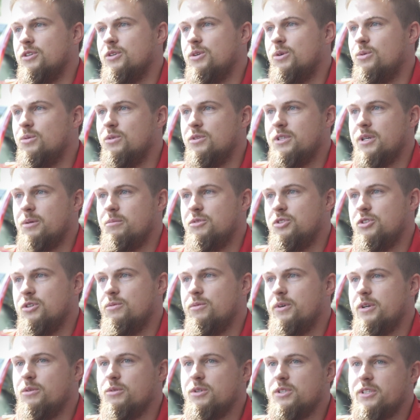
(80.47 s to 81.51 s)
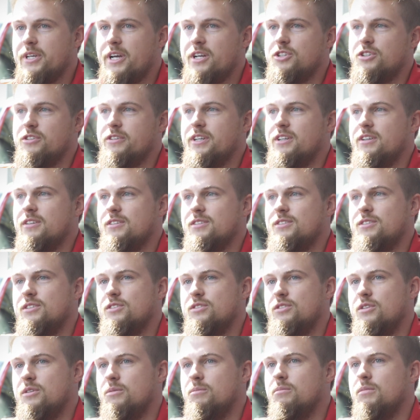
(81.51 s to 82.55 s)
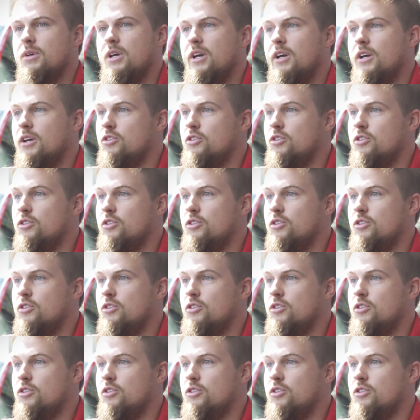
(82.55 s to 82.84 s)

coolant temperature, when are we saturating the system,